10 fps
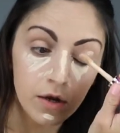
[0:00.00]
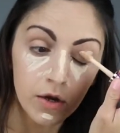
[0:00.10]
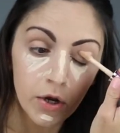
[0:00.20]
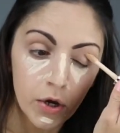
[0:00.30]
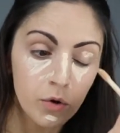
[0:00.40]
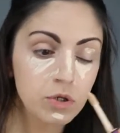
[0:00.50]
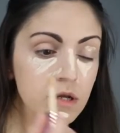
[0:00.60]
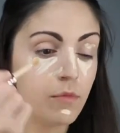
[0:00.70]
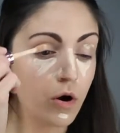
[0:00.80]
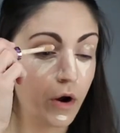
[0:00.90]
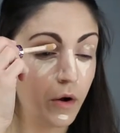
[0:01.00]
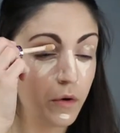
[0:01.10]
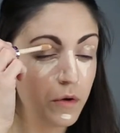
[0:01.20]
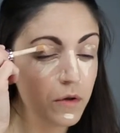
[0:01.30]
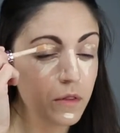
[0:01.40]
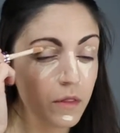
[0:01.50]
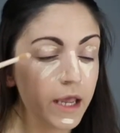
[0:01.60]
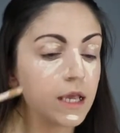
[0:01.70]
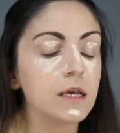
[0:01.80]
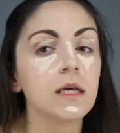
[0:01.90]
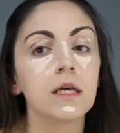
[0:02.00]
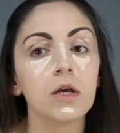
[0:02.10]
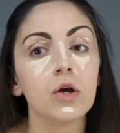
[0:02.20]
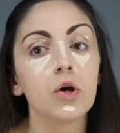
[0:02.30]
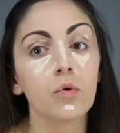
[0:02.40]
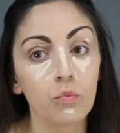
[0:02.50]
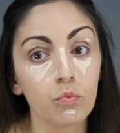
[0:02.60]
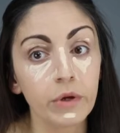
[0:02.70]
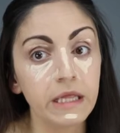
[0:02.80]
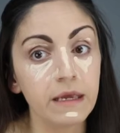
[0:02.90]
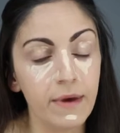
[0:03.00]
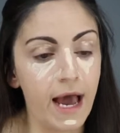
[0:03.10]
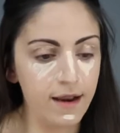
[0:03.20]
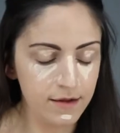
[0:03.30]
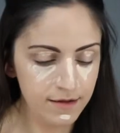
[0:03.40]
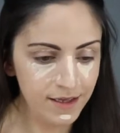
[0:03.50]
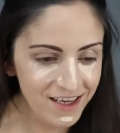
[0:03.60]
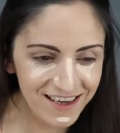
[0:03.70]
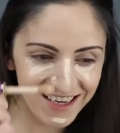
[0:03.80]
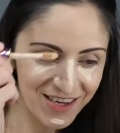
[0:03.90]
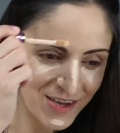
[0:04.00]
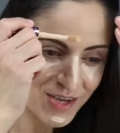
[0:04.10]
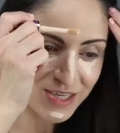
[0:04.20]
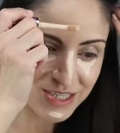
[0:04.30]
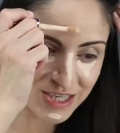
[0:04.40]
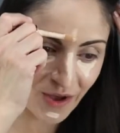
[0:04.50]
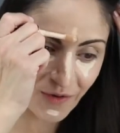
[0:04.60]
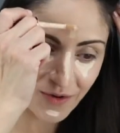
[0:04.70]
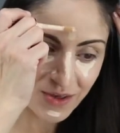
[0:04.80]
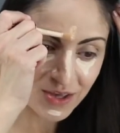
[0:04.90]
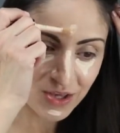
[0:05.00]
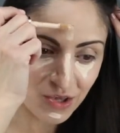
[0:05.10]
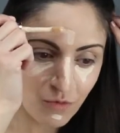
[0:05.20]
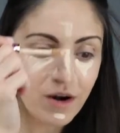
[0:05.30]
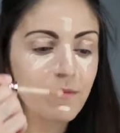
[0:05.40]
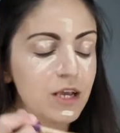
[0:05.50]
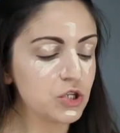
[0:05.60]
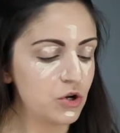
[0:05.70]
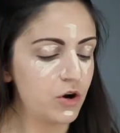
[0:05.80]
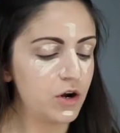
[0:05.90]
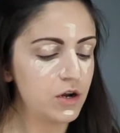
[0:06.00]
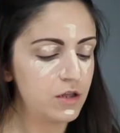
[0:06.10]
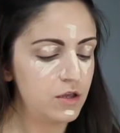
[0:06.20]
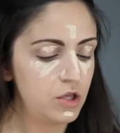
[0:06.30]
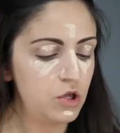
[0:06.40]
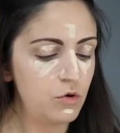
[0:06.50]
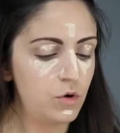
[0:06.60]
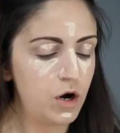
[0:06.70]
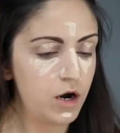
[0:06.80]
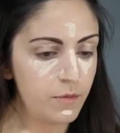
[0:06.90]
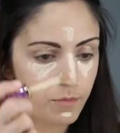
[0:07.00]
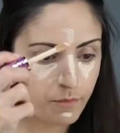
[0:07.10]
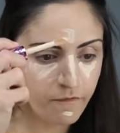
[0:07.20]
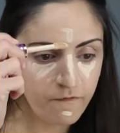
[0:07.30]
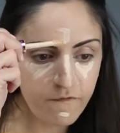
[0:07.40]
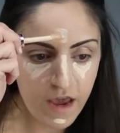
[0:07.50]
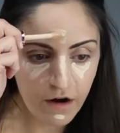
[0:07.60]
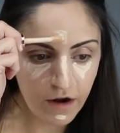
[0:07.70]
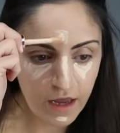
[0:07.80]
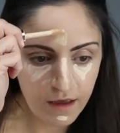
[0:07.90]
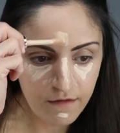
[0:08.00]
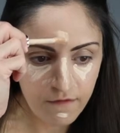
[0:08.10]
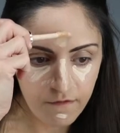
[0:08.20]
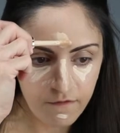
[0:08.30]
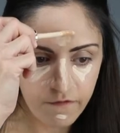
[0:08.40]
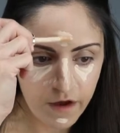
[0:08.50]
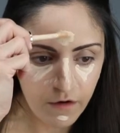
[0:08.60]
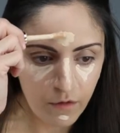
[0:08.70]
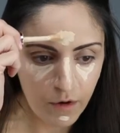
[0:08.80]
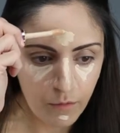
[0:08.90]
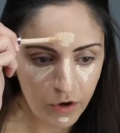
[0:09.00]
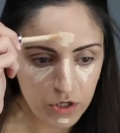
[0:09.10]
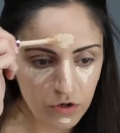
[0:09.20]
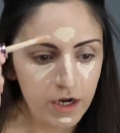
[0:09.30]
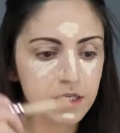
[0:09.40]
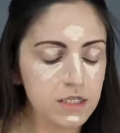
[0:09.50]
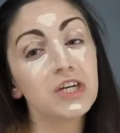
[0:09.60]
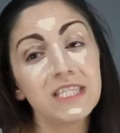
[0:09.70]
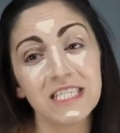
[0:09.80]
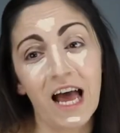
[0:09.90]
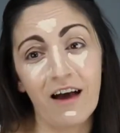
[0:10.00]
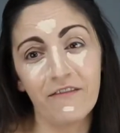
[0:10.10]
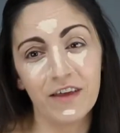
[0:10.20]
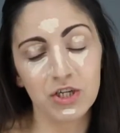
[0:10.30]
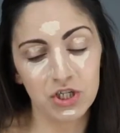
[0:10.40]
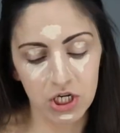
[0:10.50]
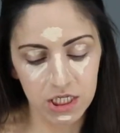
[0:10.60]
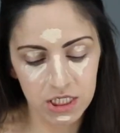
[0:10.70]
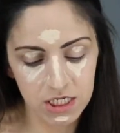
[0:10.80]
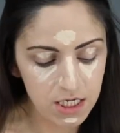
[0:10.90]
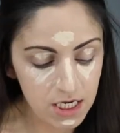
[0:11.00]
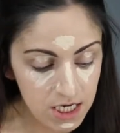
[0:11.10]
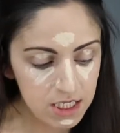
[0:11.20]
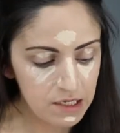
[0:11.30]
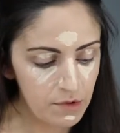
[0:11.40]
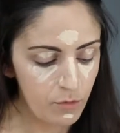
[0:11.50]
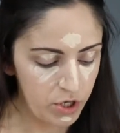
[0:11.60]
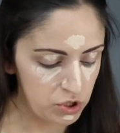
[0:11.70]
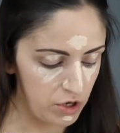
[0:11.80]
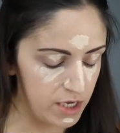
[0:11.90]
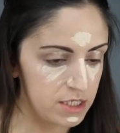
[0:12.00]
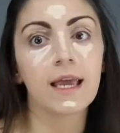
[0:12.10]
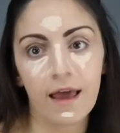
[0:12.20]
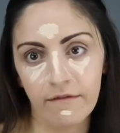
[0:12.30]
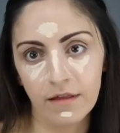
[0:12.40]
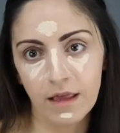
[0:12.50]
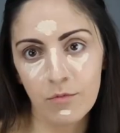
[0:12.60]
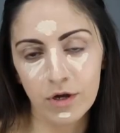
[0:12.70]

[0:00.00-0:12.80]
no tomorrow, like really bad. So you want to make sure you are very, very well moisturized. Good stuff. It just needs to be moisturized, like heavily